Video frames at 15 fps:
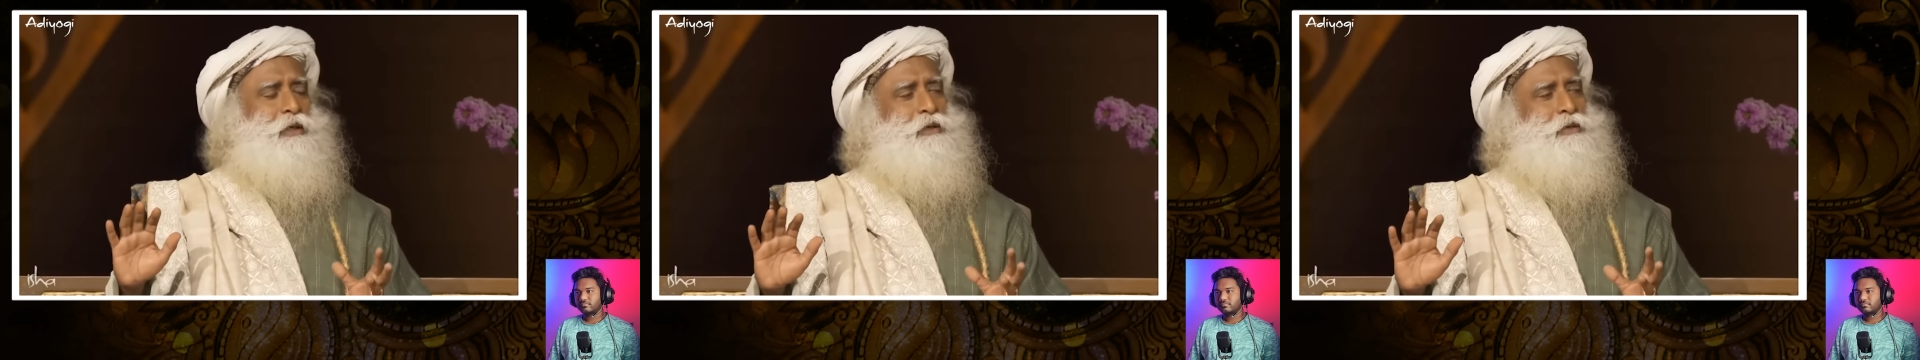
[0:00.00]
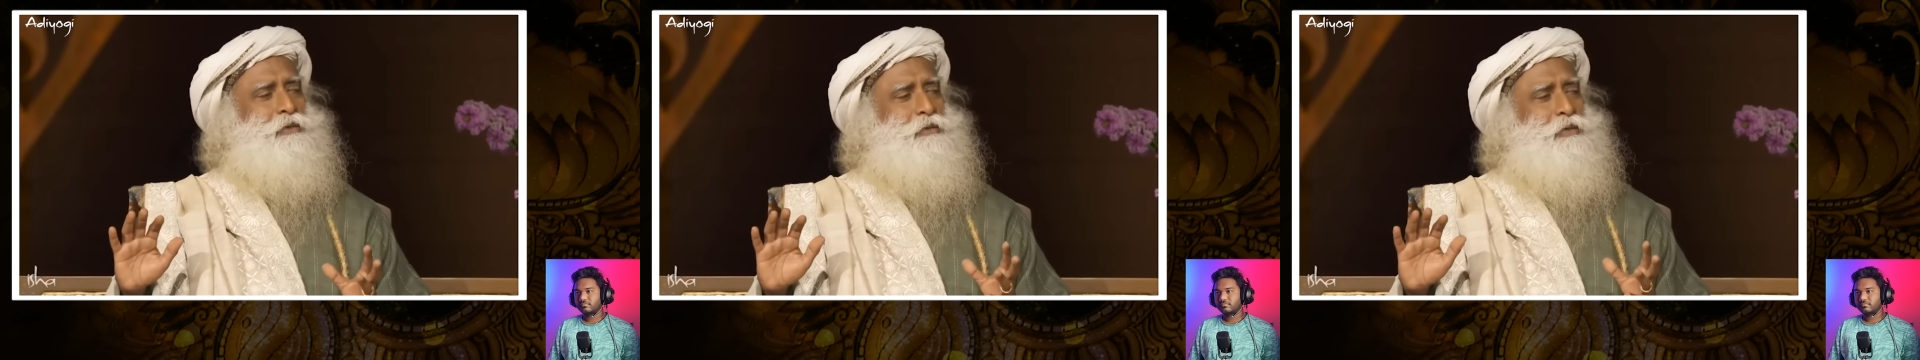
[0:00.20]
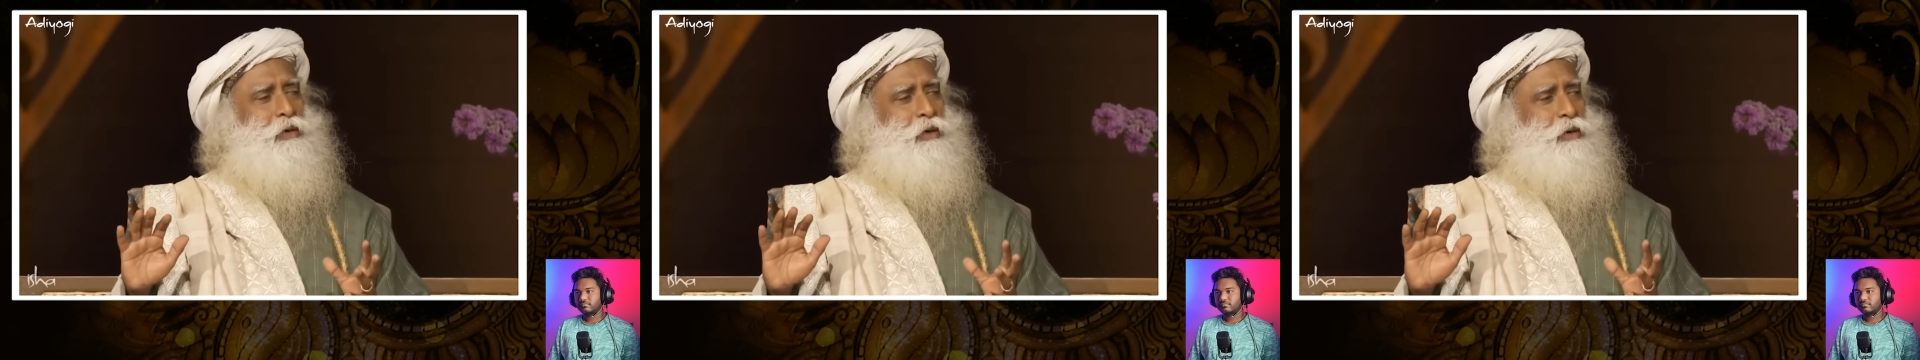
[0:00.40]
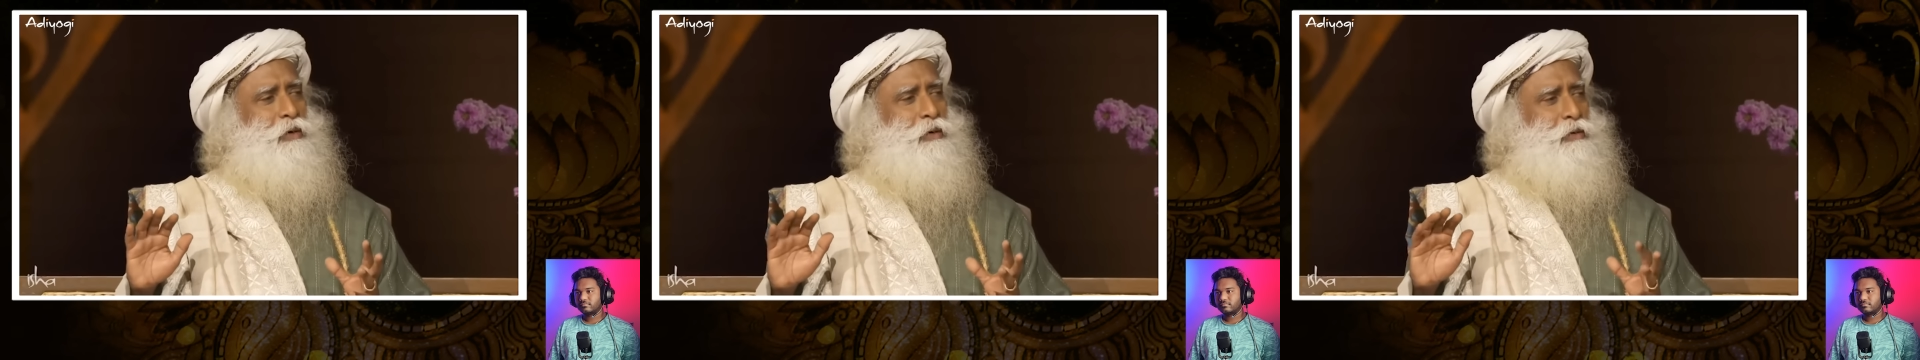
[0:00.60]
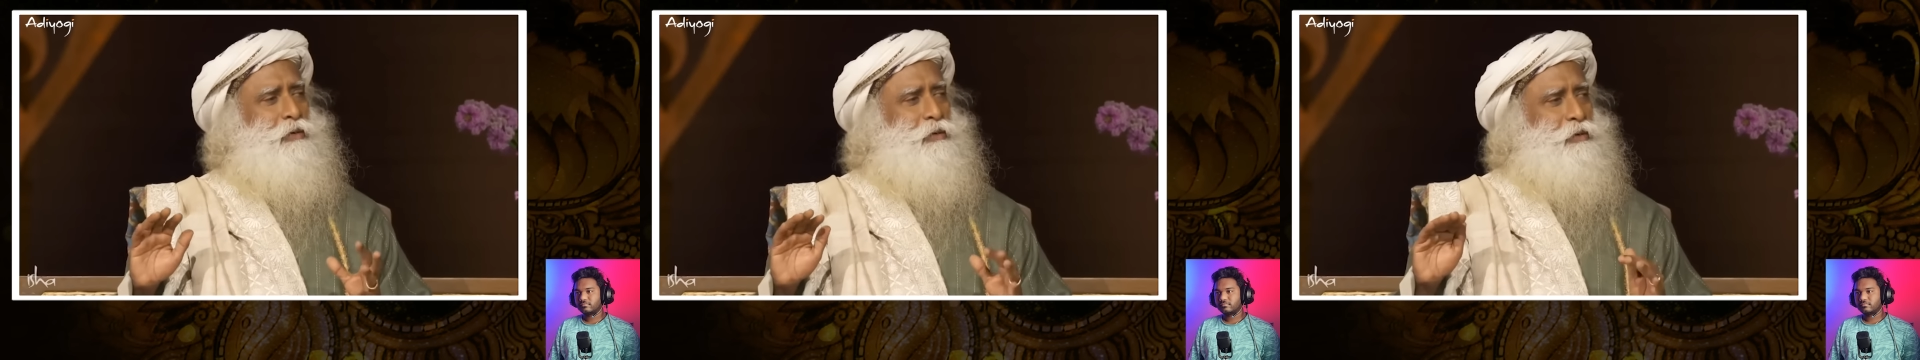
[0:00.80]

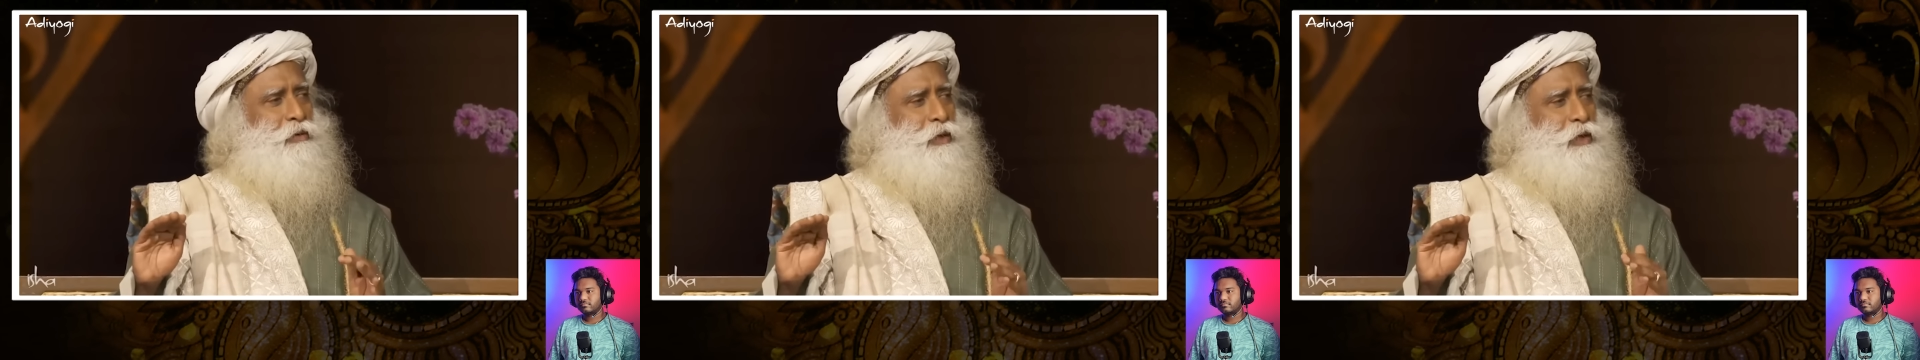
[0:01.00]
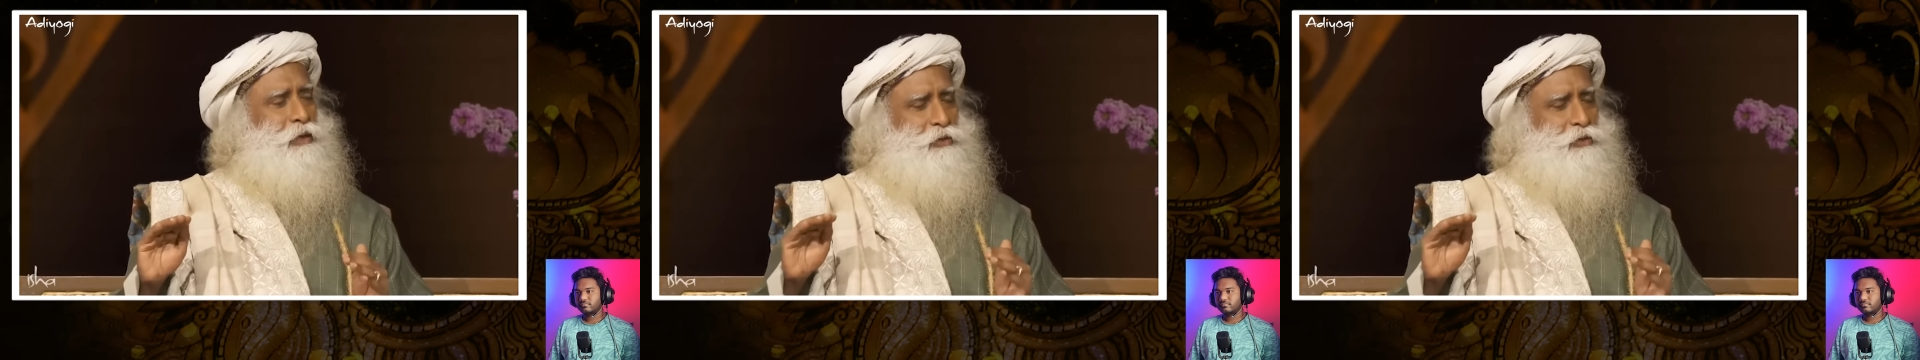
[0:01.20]
So, a